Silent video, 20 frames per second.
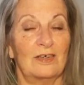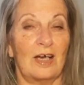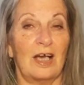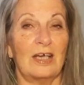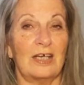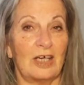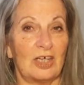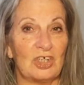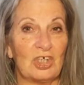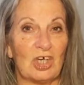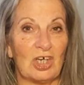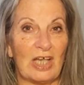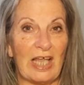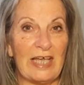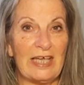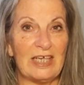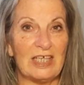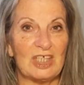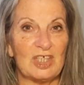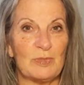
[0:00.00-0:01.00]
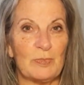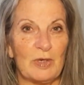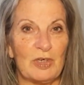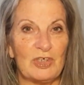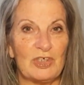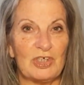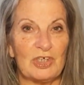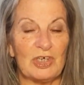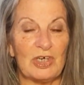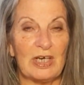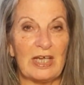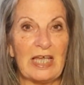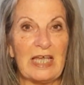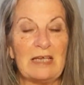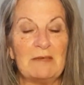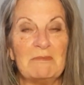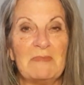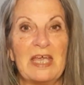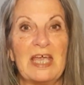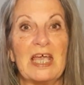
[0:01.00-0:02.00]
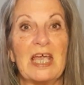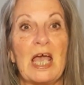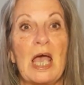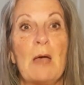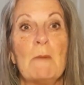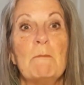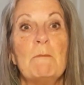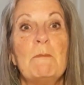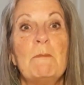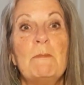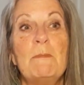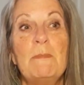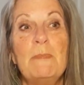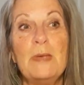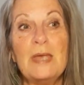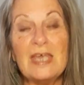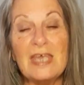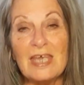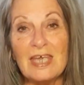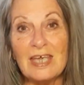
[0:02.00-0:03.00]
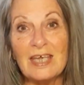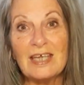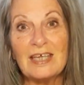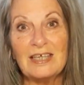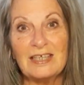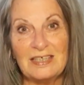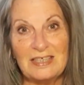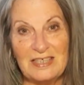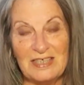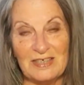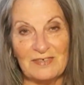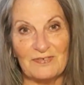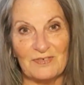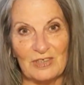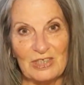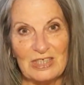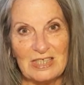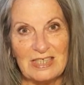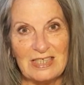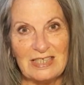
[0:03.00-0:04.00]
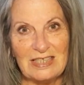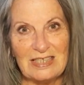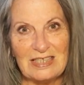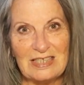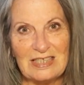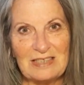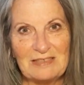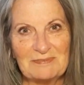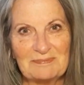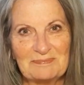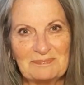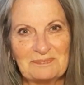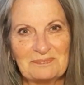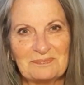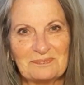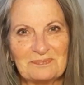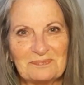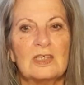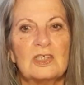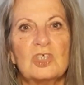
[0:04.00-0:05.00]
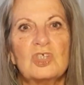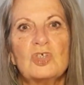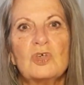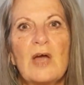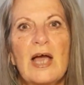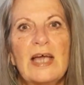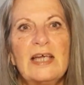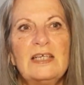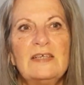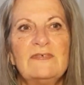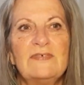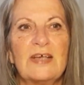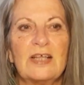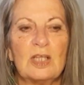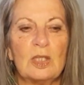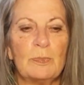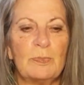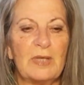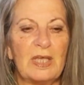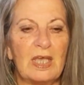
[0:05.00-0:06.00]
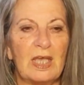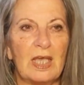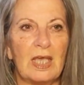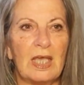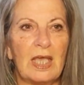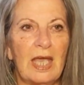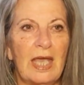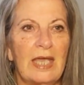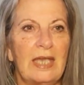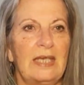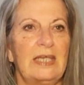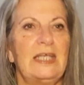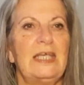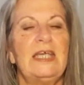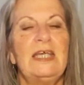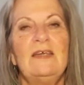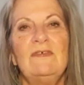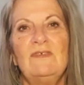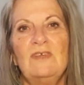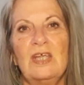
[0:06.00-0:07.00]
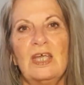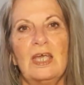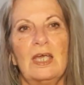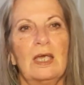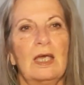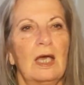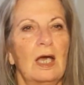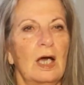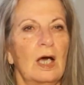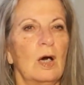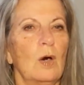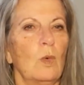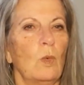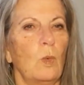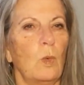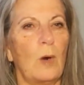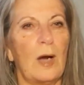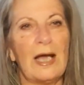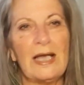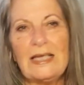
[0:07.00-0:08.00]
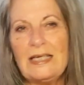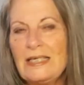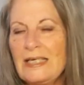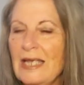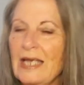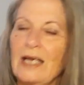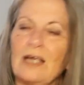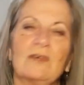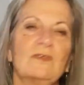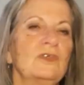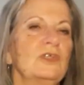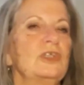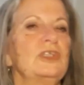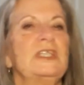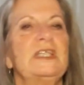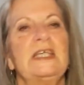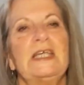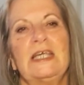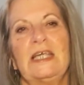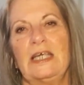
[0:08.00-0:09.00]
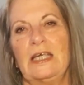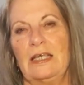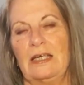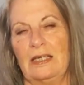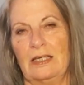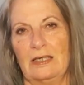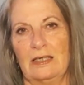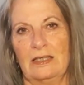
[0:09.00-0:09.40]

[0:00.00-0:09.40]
on your light exposure can make big differences. So try developing an evening wind down routine